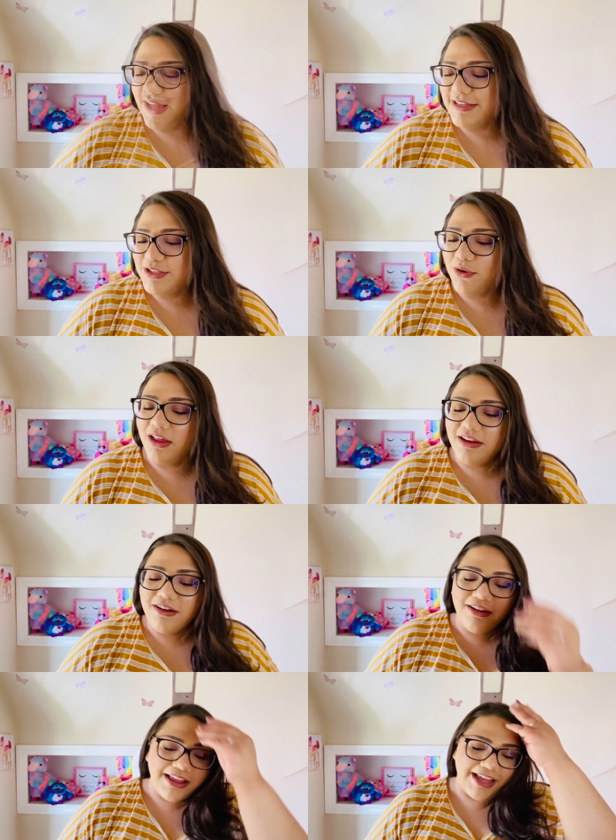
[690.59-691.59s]
So all in
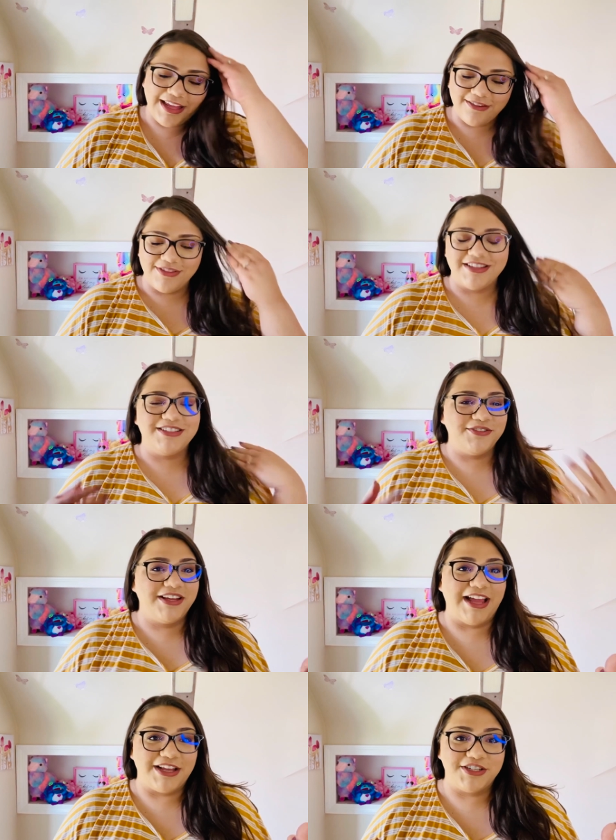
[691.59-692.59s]
all, I give the Sonia
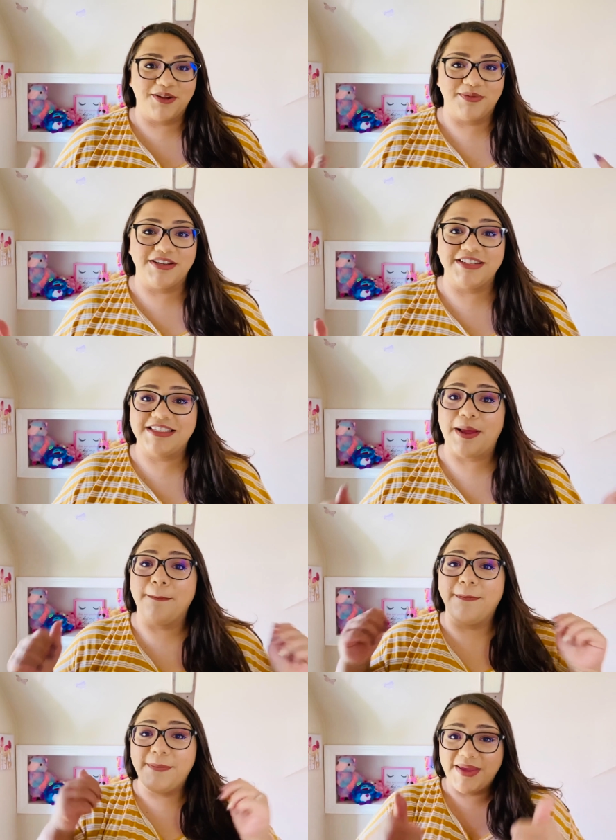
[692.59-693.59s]
Kashuk brushes a
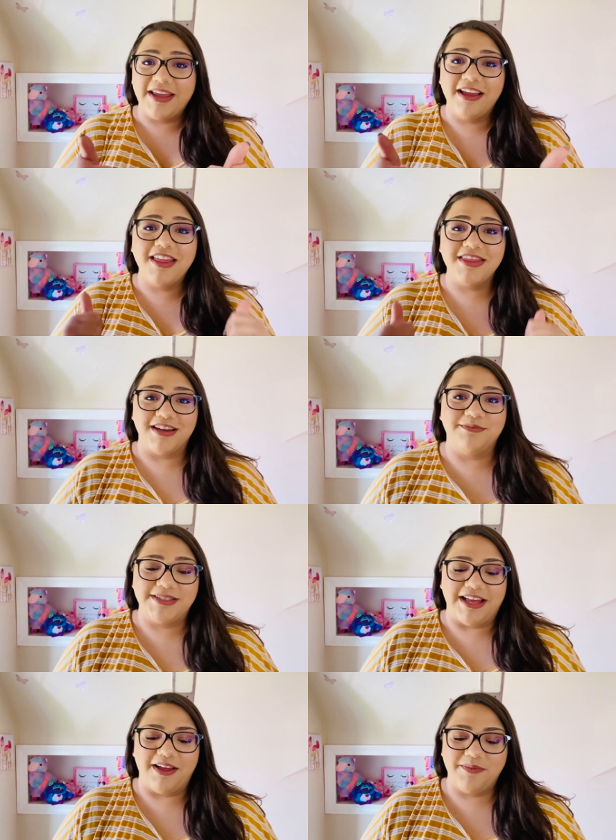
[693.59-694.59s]
big thumbs
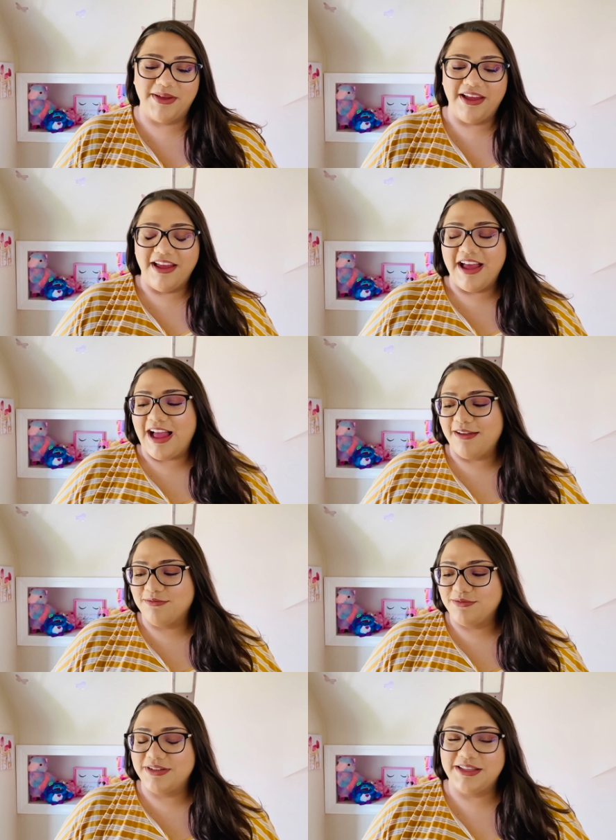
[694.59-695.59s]
up. I
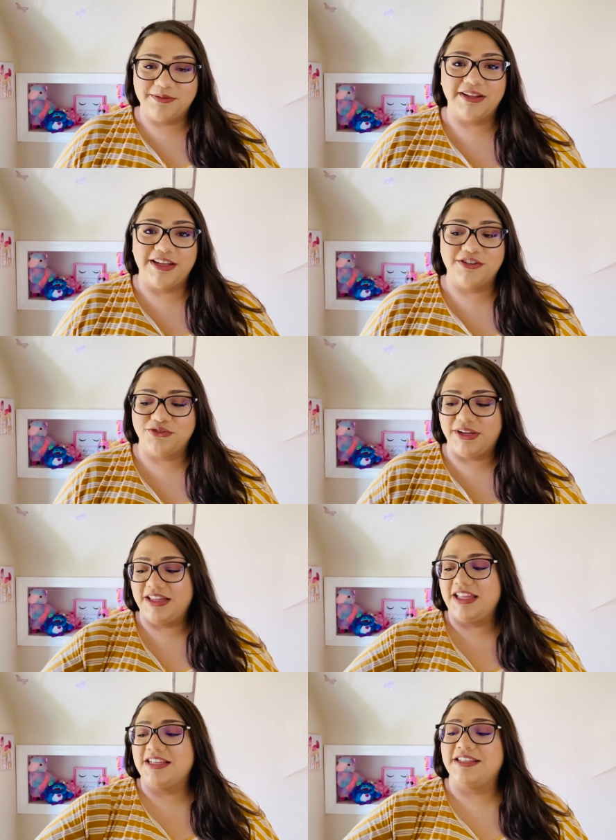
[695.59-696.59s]
really, really enjoyed
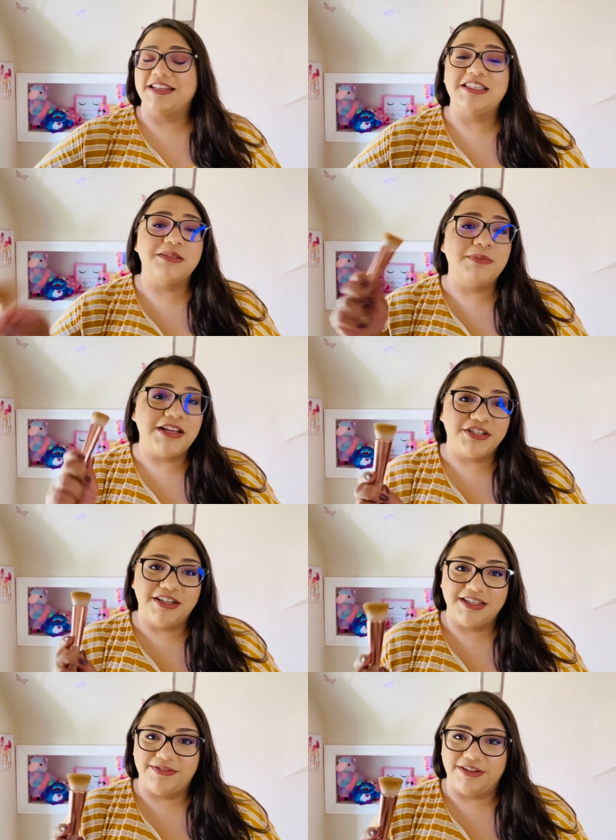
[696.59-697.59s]
these, especially
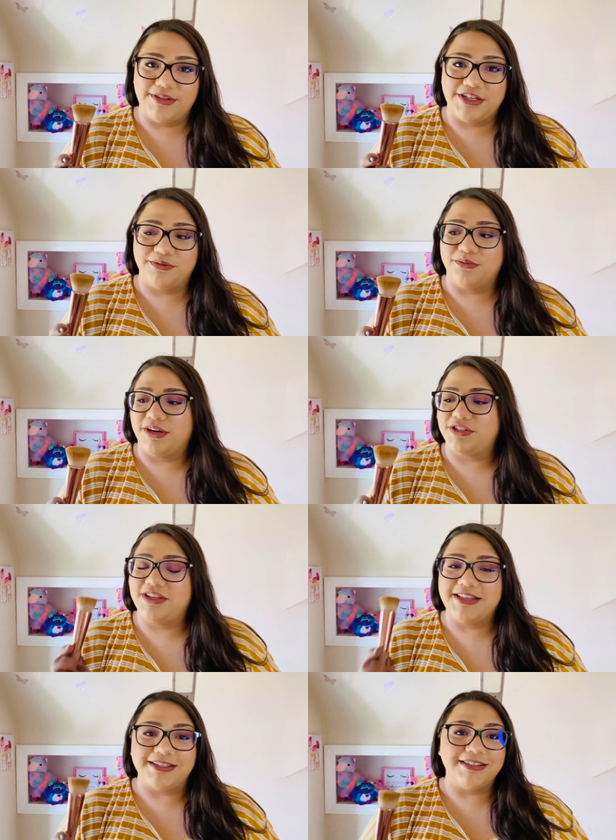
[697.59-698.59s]
this foundation brush.
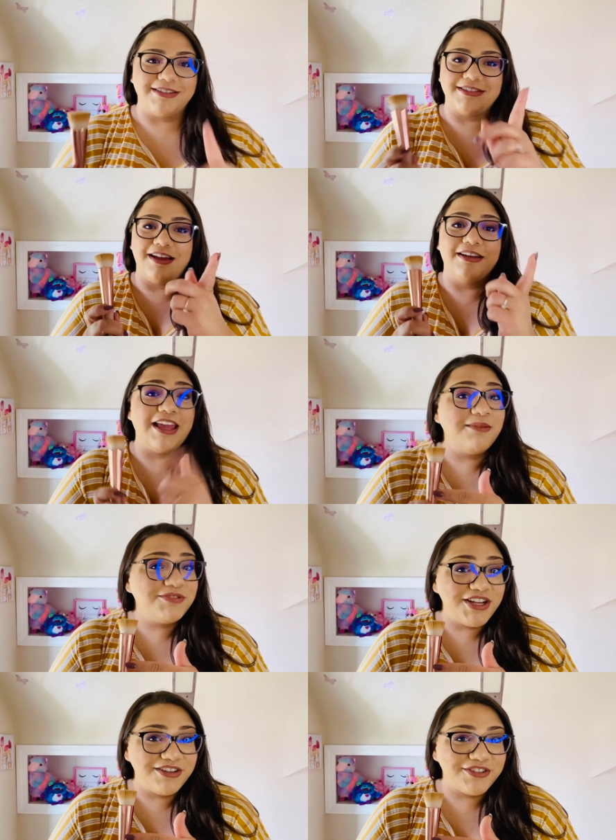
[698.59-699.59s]
This is a game
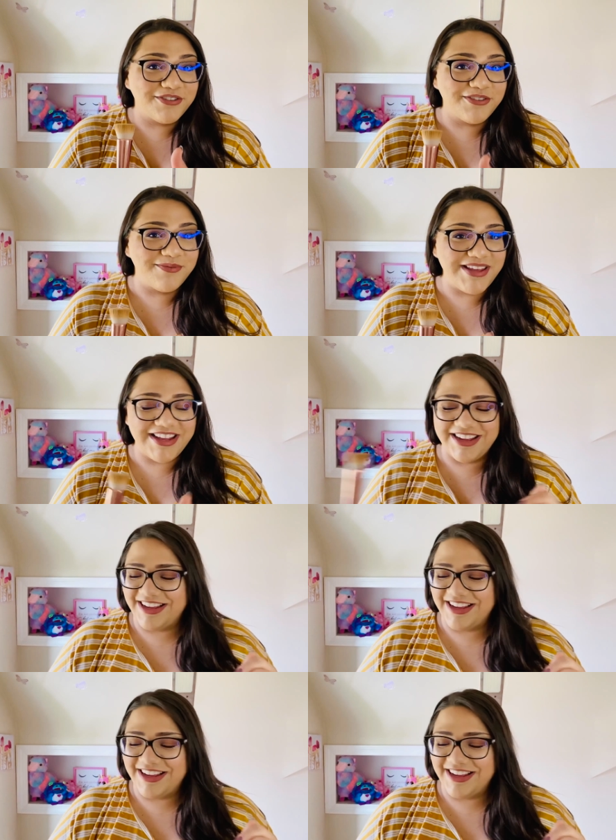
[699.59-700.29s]
changer for me.